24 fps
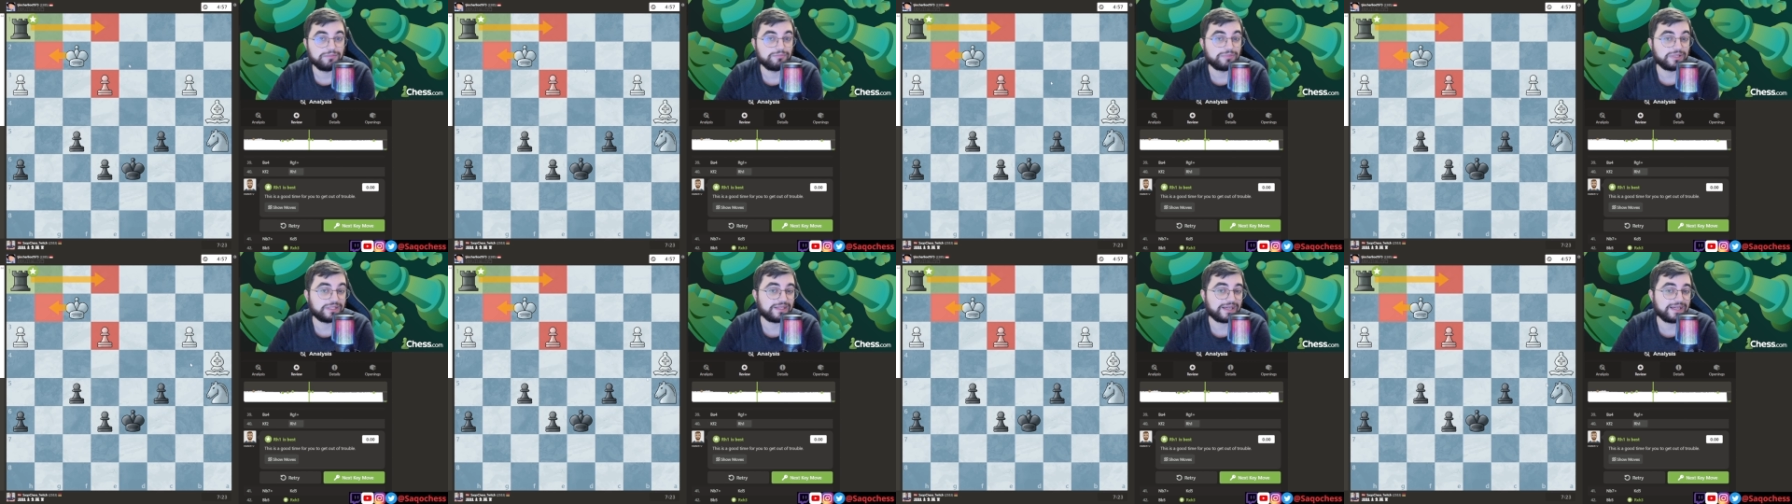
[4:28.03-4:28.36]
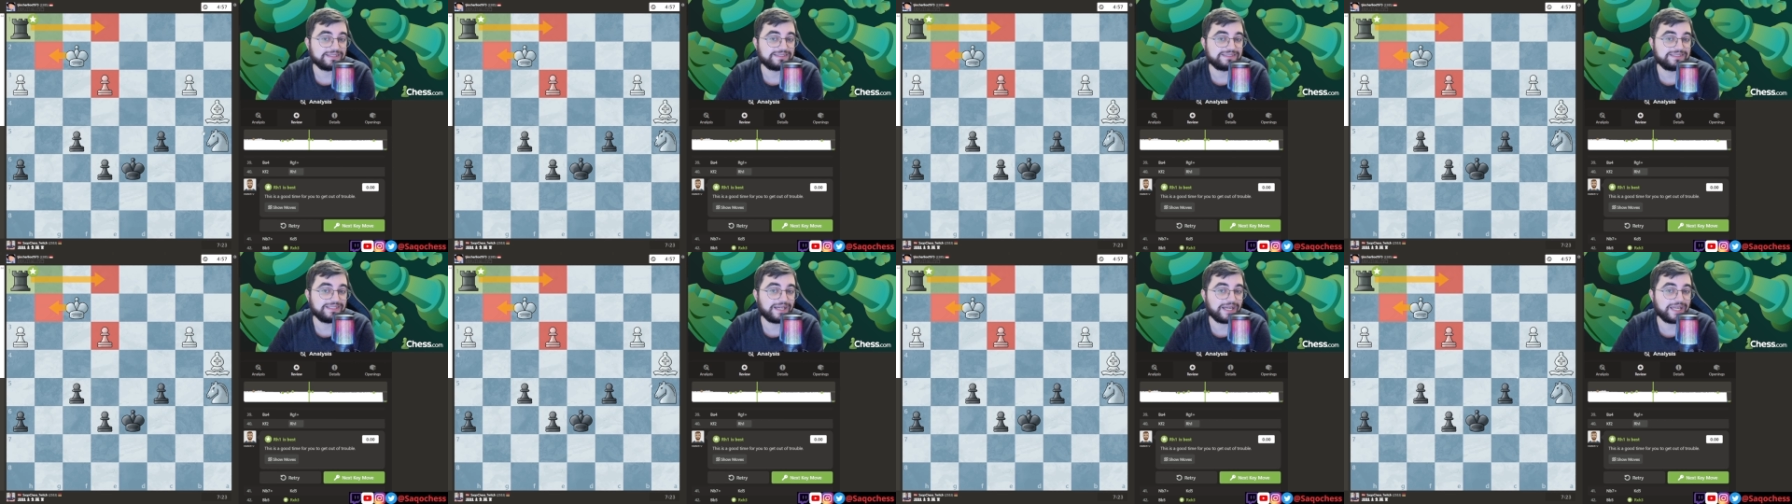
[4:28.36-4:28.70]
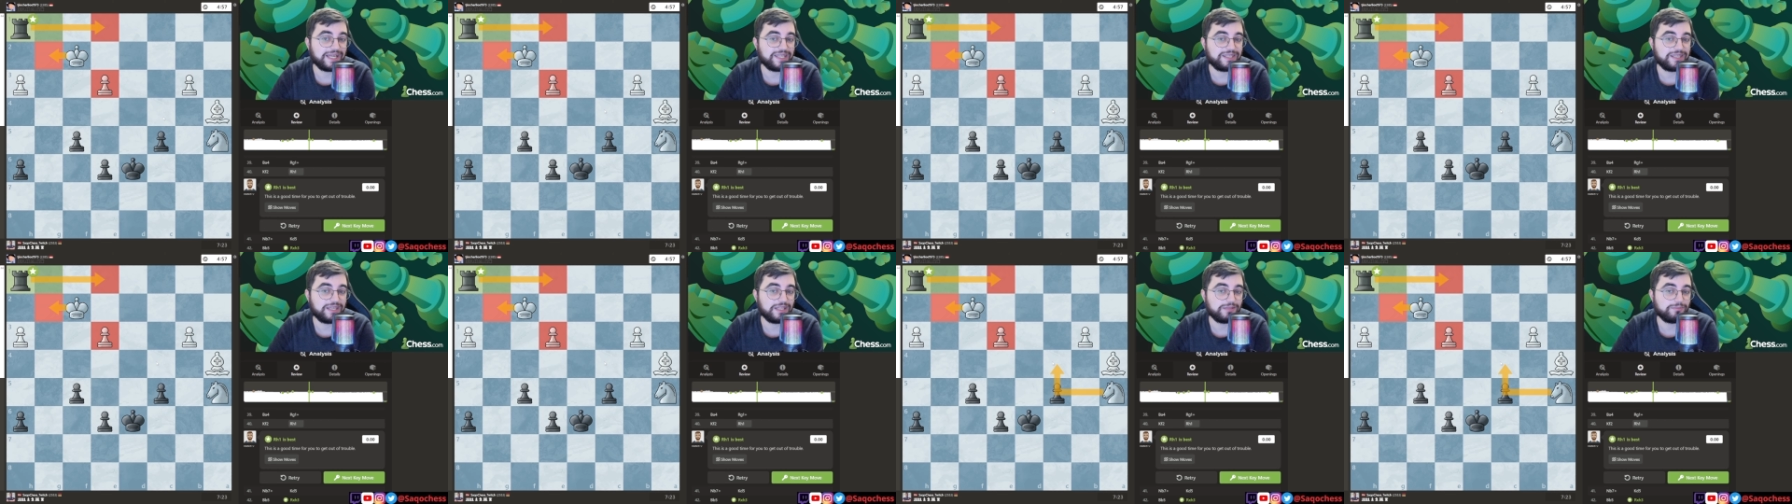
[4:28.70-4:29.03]
But I see
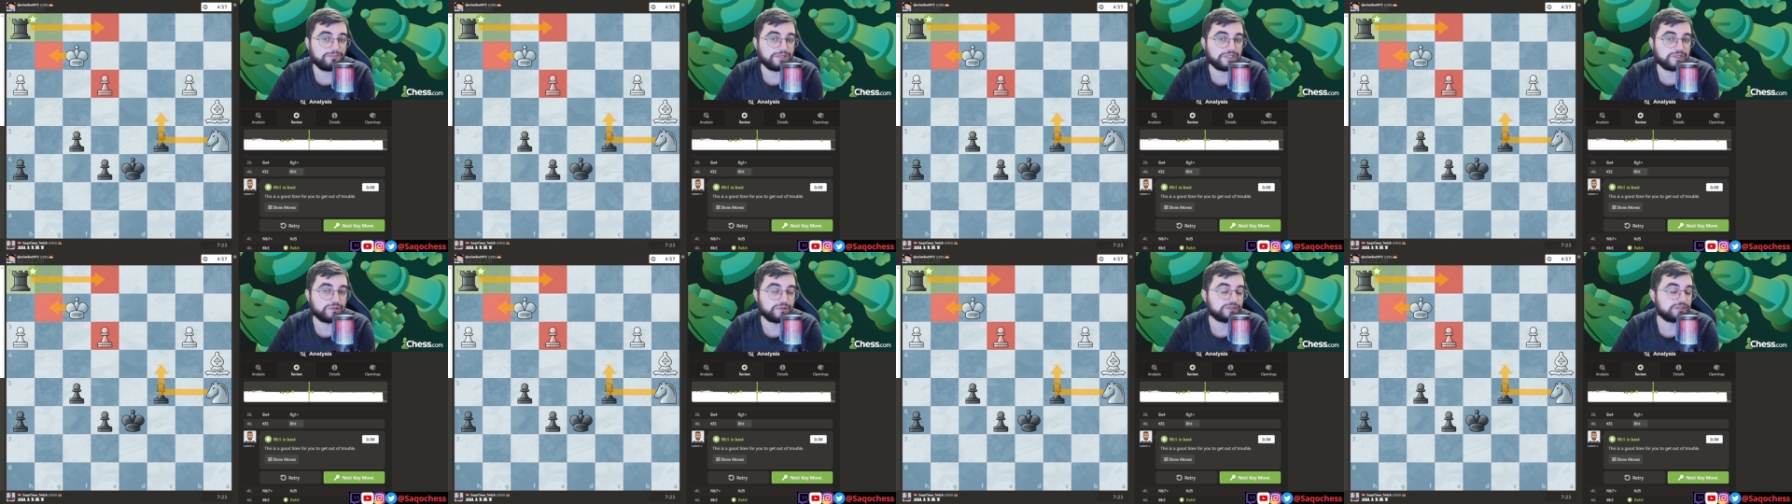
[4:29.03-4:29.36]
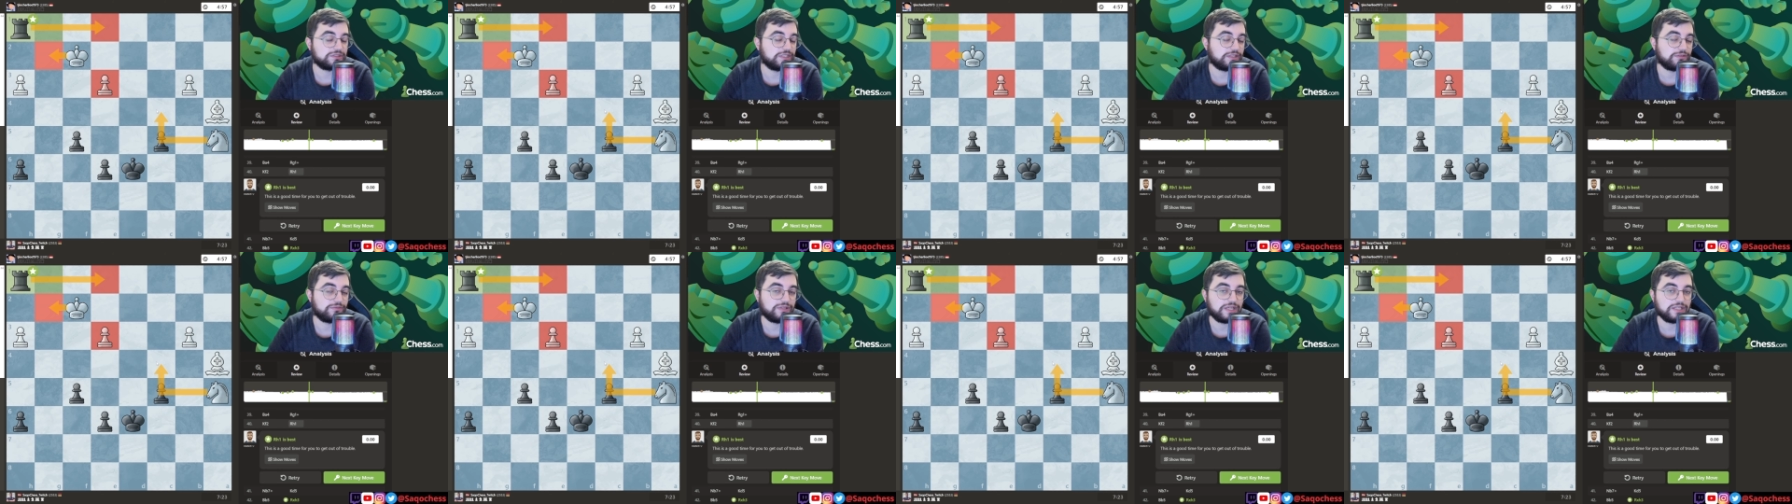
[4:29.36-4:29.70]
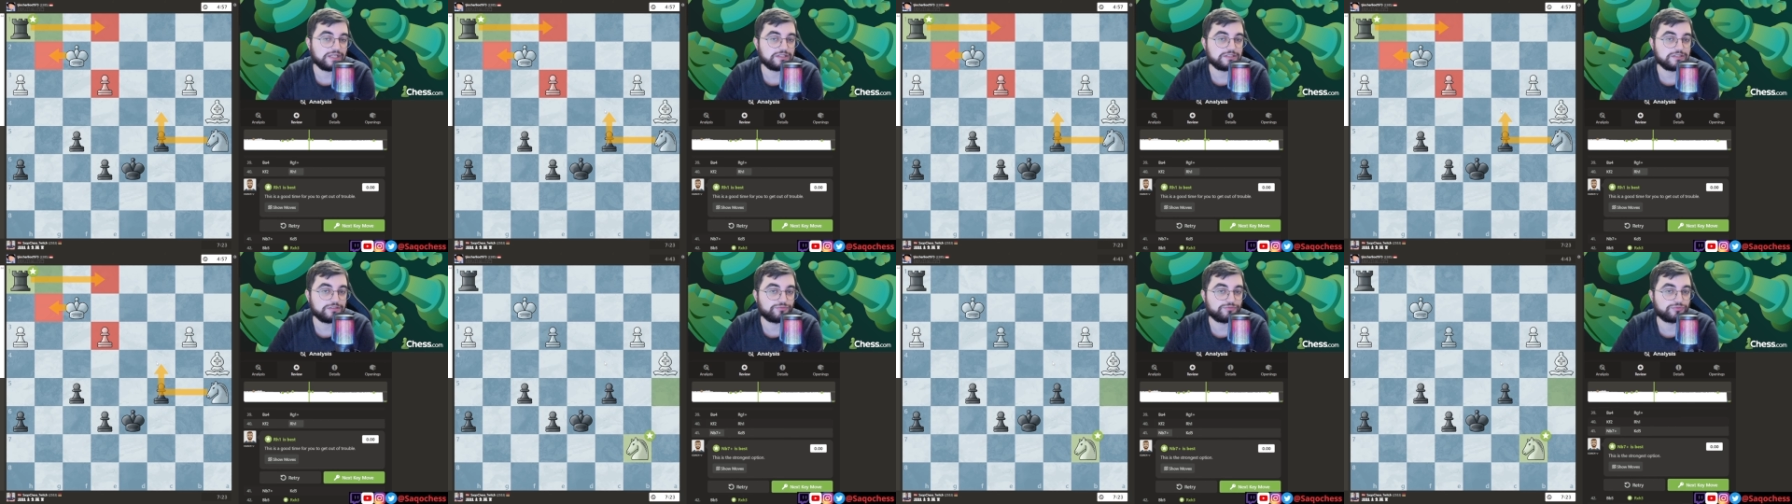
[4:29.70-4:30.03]
I can because you have
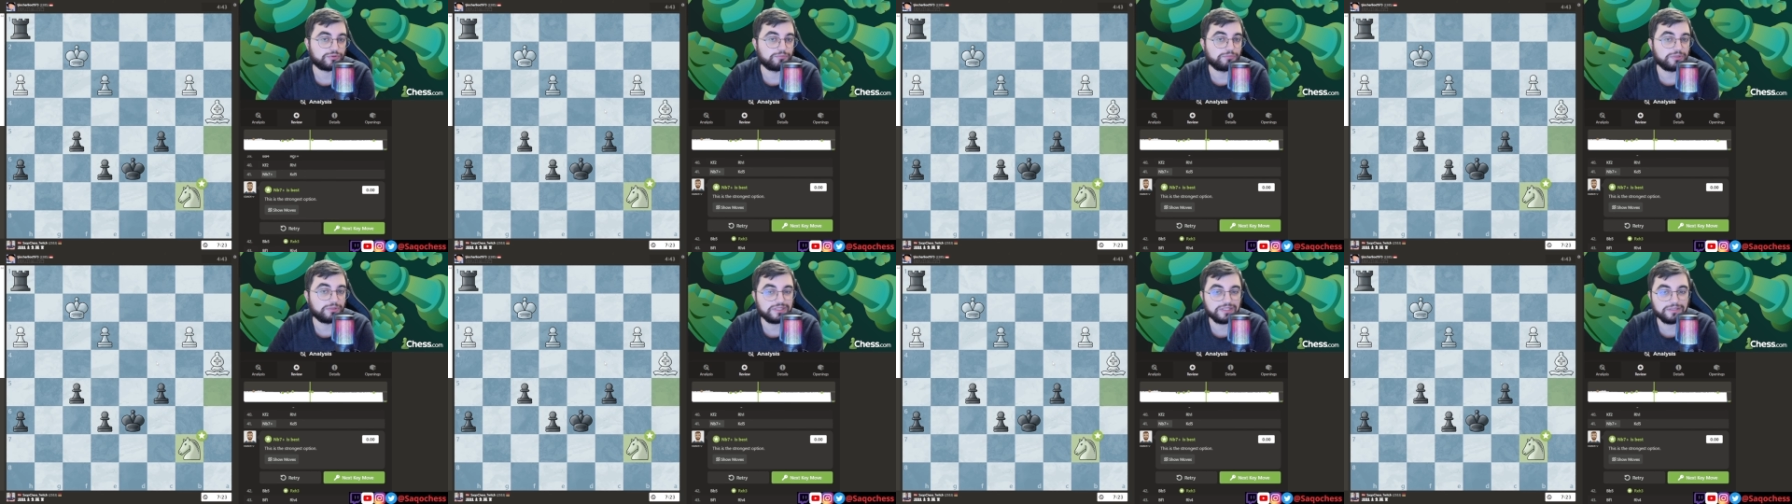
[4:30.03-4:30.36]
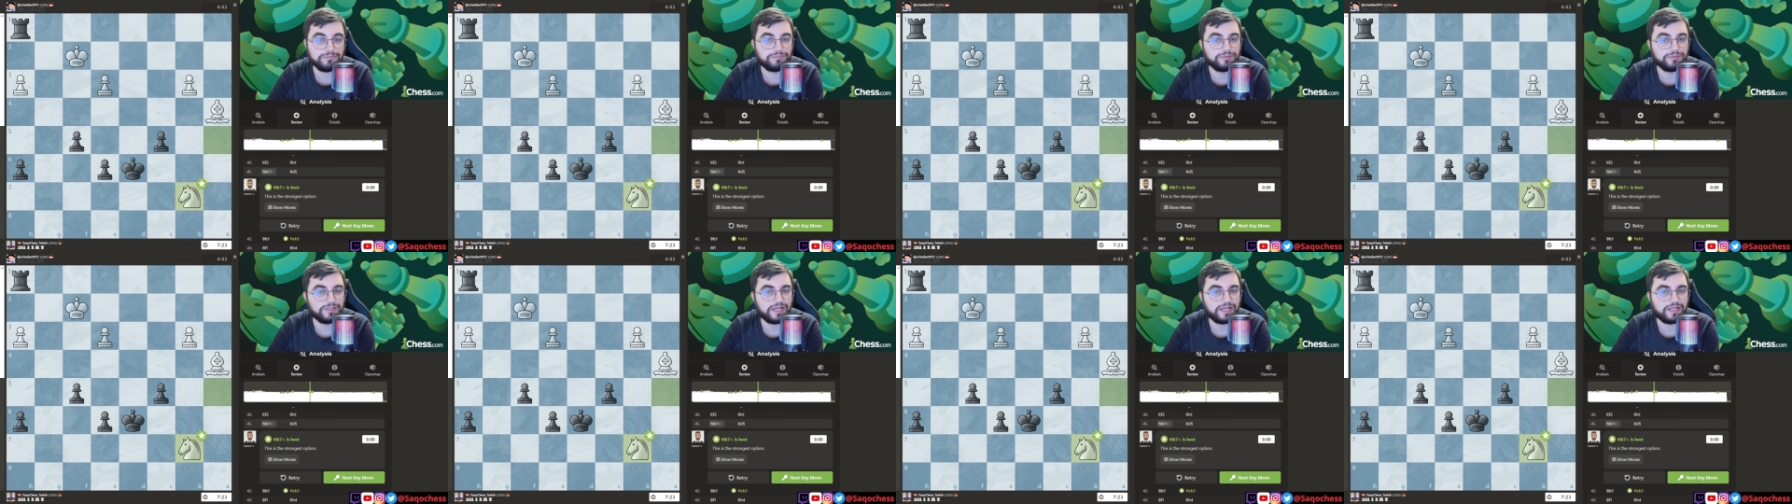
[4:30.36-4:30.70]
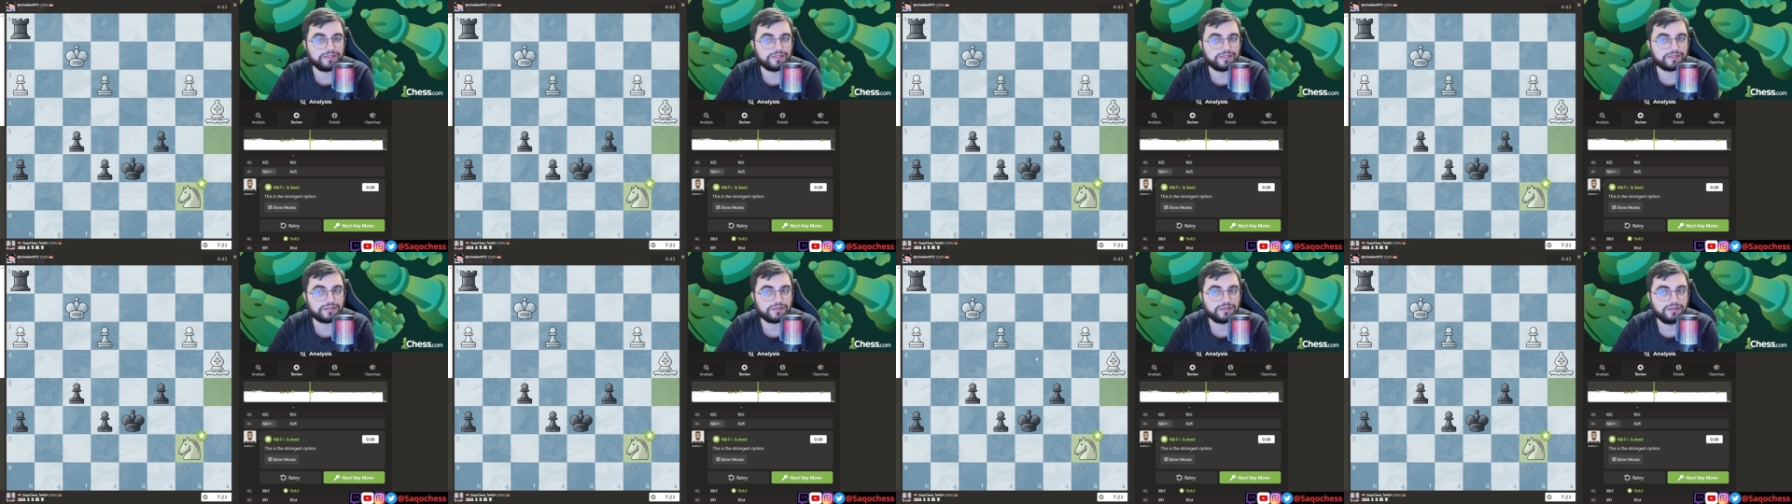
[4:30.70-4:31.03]
knight c4. But he
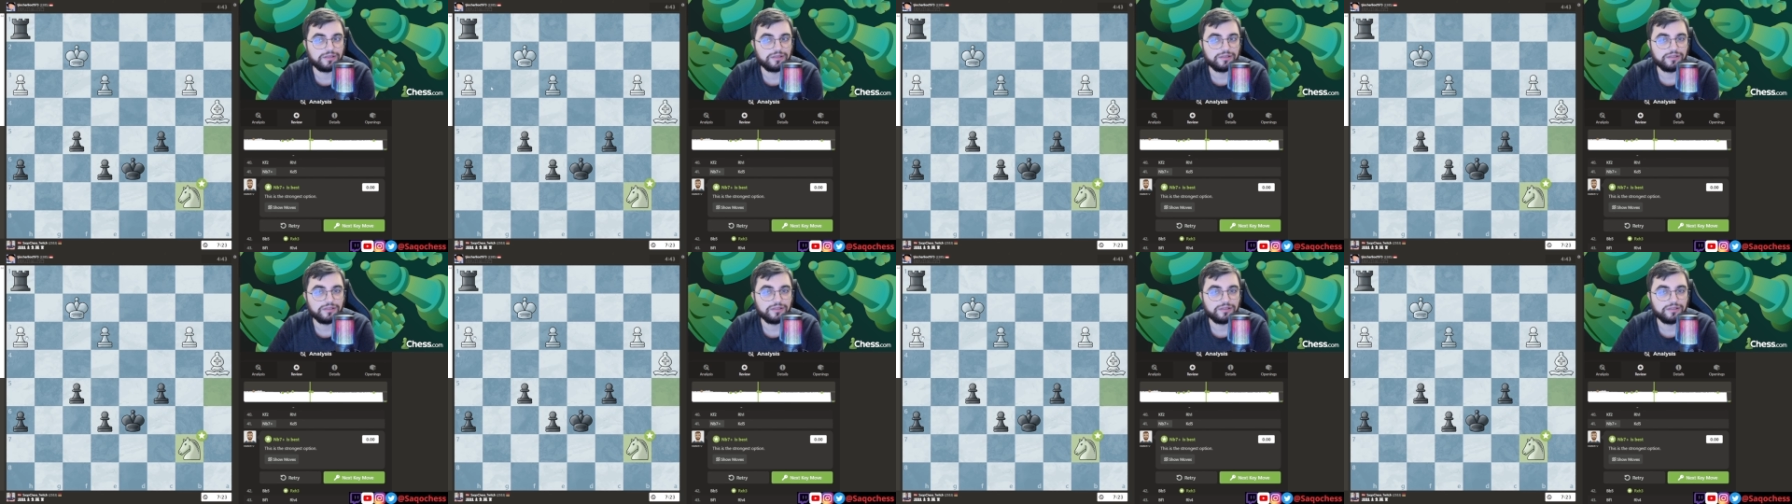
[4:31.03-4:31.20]
blunder.